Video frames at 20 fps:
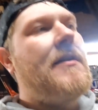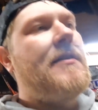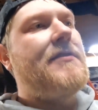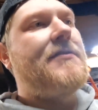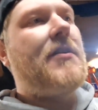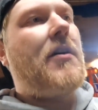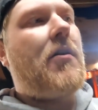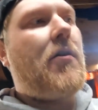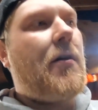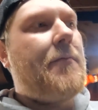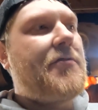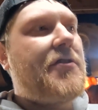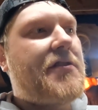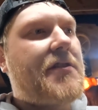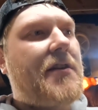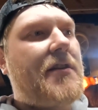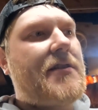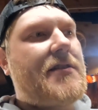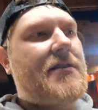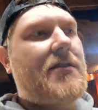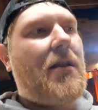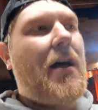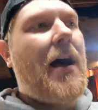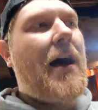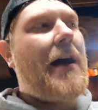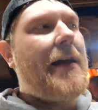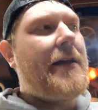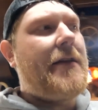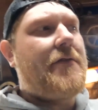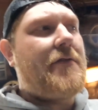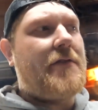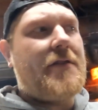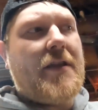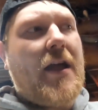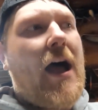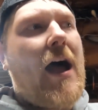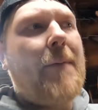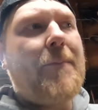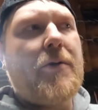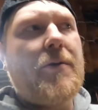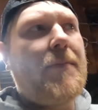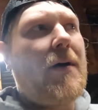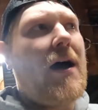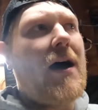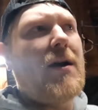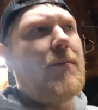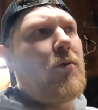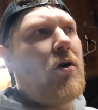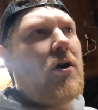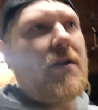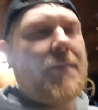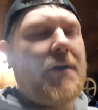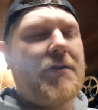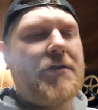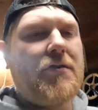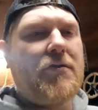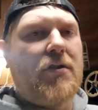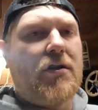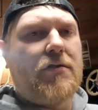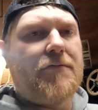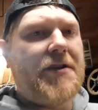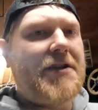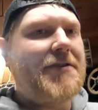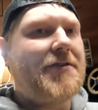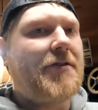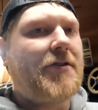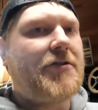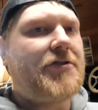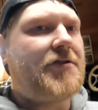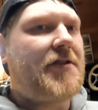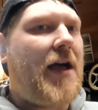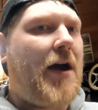So I'm just gonna slot either the top or bottom I'm gonna do a little research.